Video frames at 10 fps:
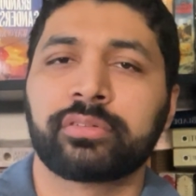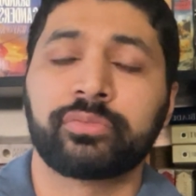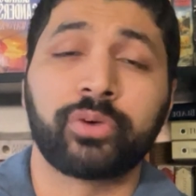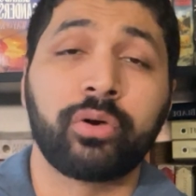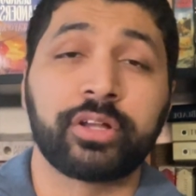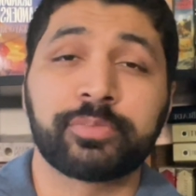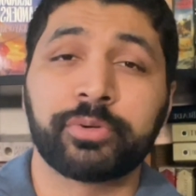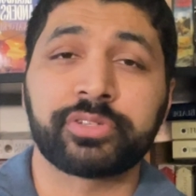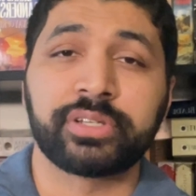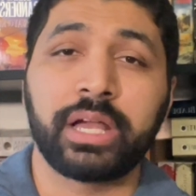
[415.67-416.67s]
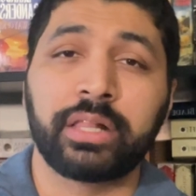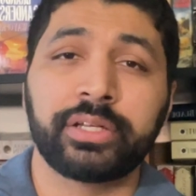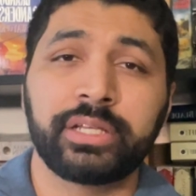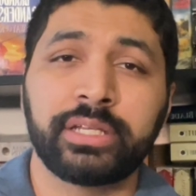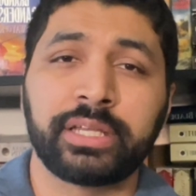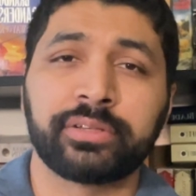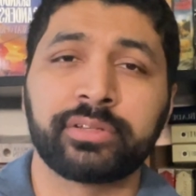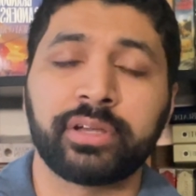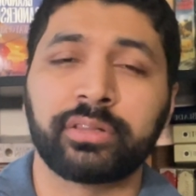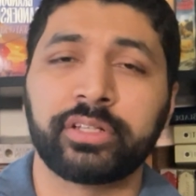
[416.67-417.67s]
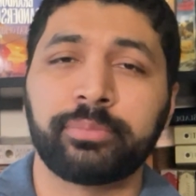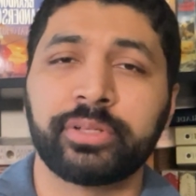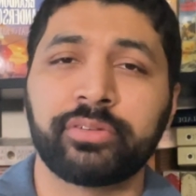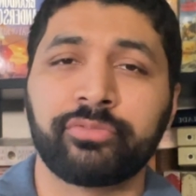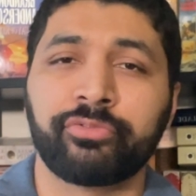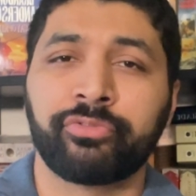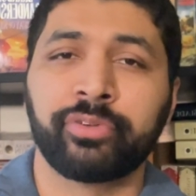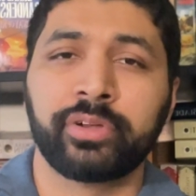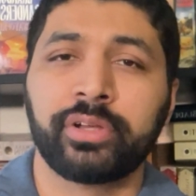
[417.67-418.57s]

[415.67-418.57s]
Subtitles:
Rohan's personality and a little bit of